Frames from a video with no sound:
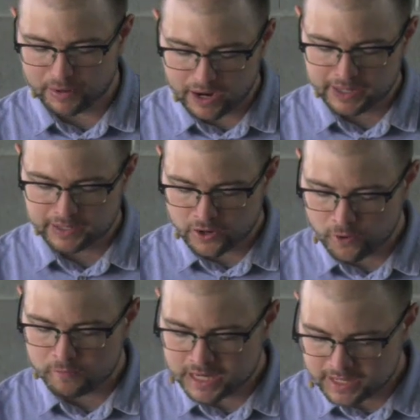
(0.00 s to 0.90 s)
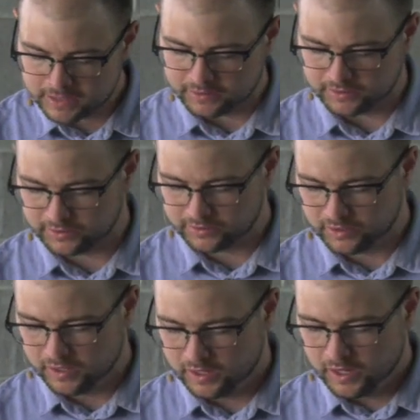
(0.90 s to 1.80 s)
By no means.
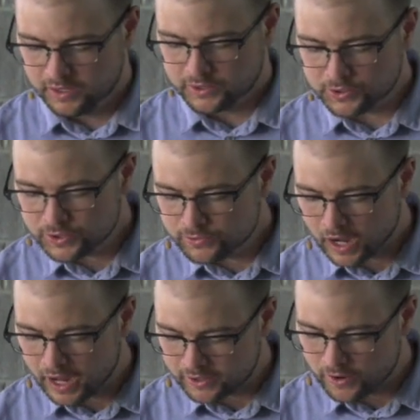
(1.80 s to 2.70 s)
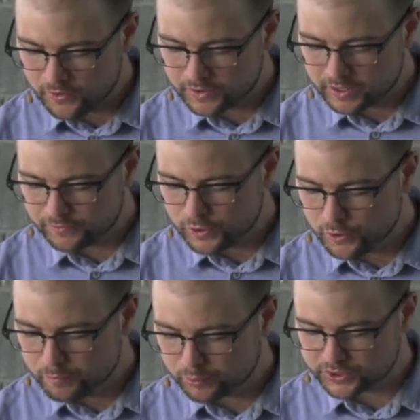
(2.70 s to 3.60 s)
Do you not know that if
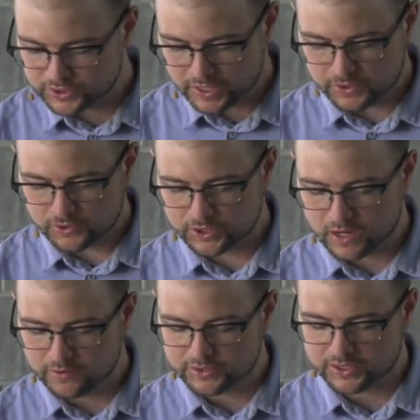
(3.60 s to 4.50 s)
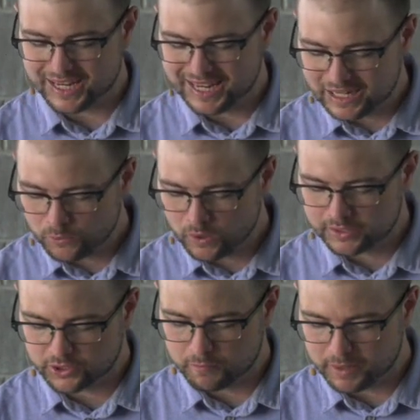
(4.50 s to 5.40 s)
you present yourselves to anyone
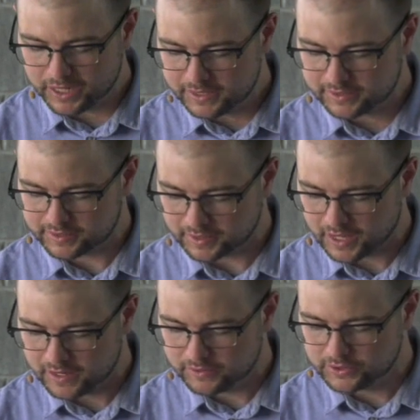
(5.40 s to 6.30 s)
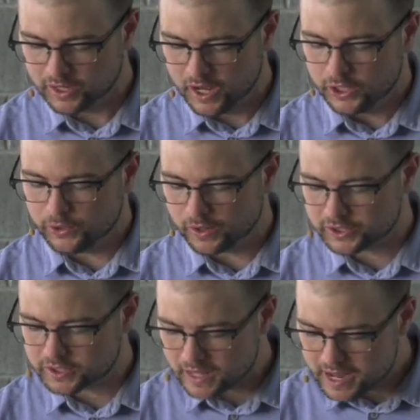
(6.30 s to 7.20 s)
as obedient slaves, you are
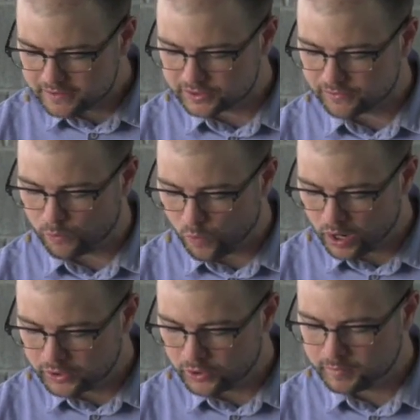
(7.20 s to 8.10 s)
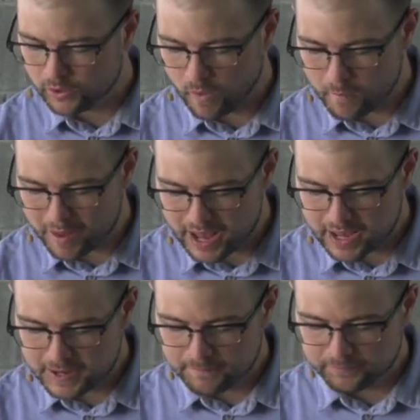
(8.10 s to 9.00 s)
slaves of the one whom you
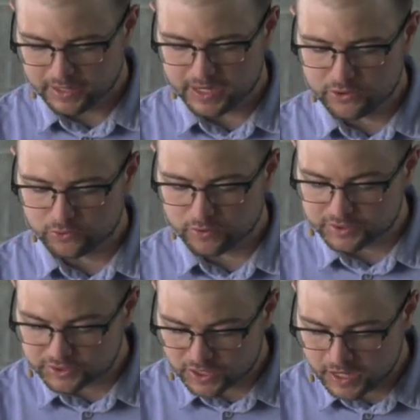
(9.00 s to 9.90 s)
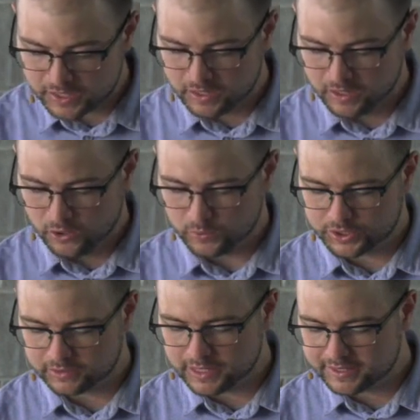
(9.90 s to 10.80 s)
obey, either of sin,
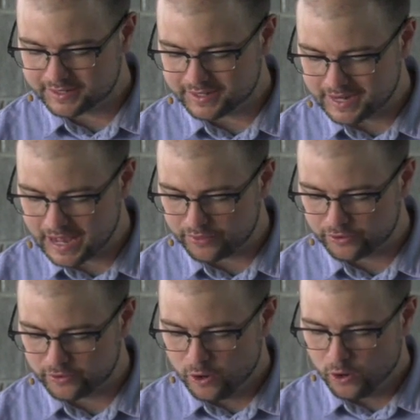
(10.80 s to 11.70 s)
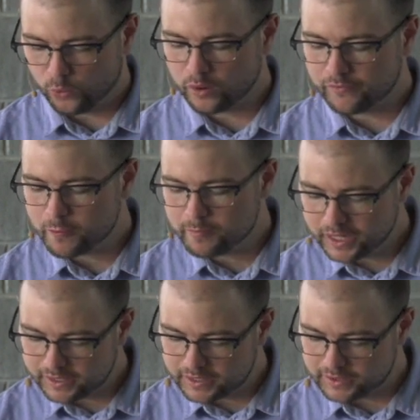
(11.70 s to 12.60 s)
which leads to death, or of
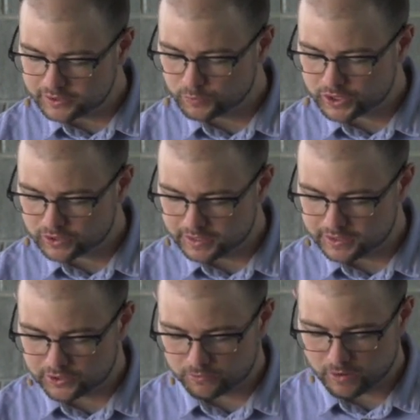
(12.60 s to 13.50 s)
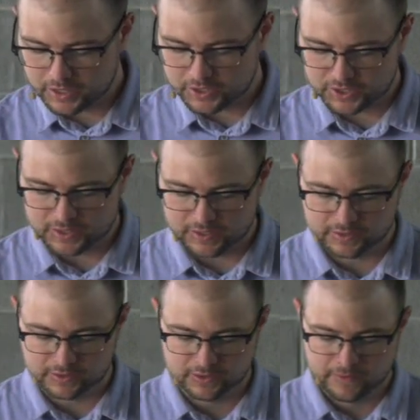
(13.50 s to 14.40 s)
obedience, which leads to
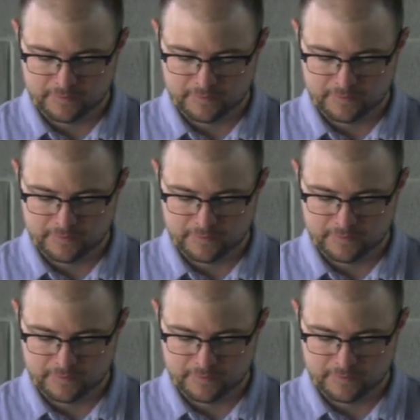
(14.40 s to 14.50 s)
righteousness?